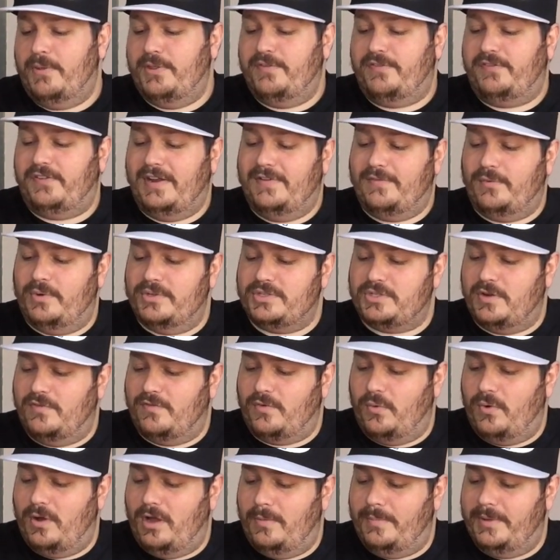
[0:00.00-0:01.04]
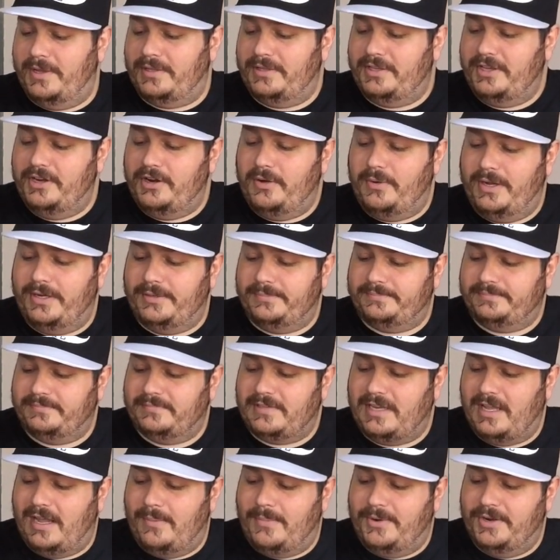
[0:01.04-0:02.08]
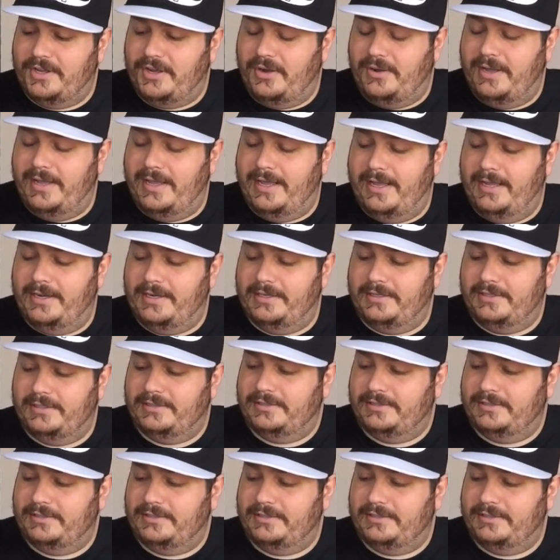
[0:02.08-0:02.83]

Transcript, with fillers: the flavor was overwhelming. You know what? I'm gonna go ahead,